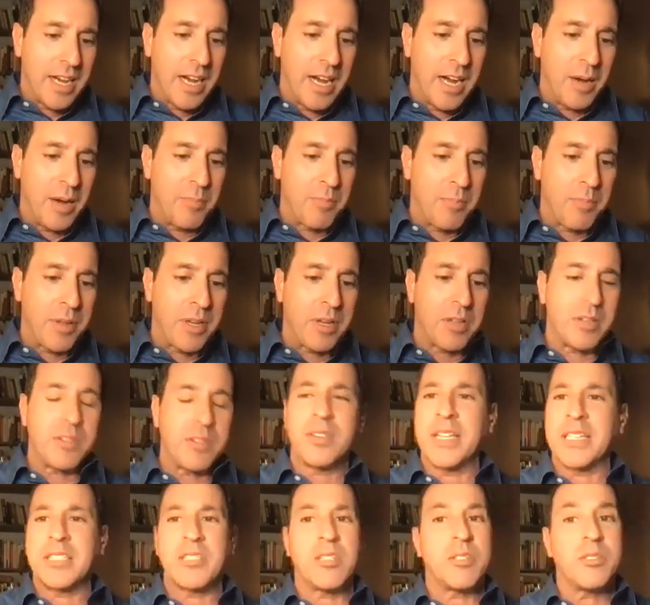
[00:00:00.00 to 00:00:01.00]

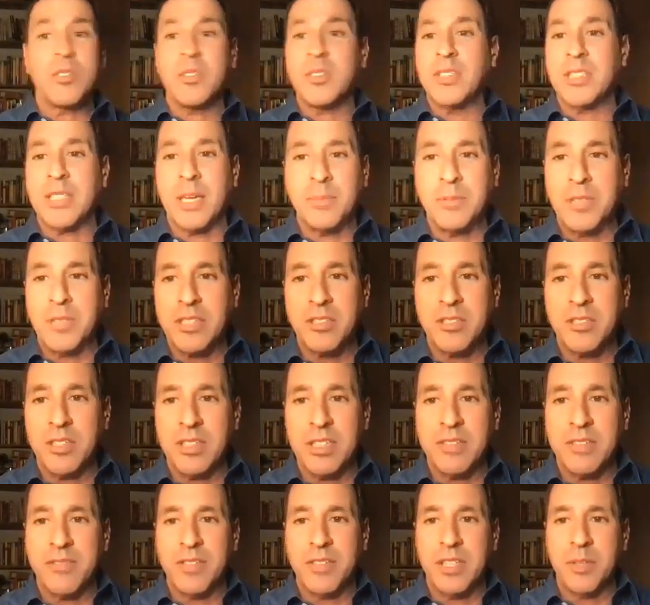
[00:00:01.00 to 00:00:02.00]
But that's also subject
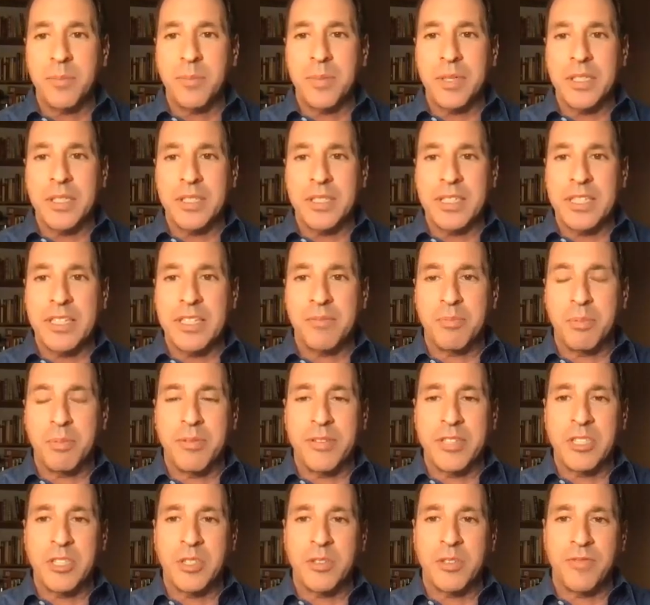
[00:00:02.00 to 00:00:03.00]
to the availability of
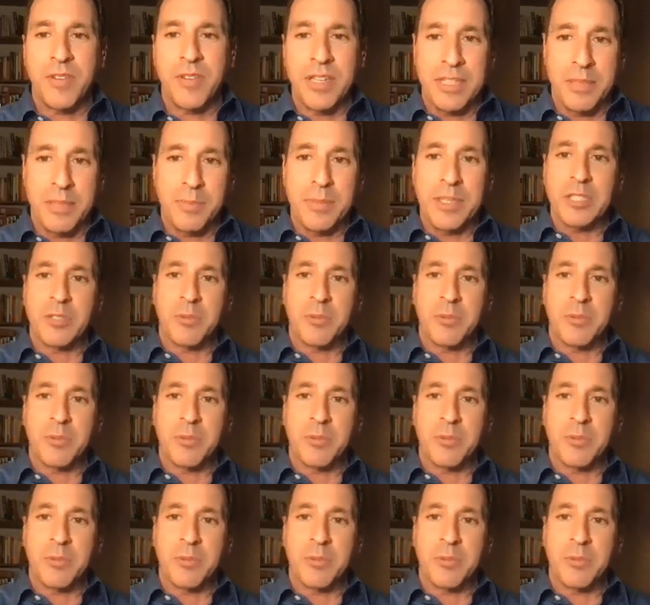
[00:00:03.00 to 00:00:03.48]
provincial funding,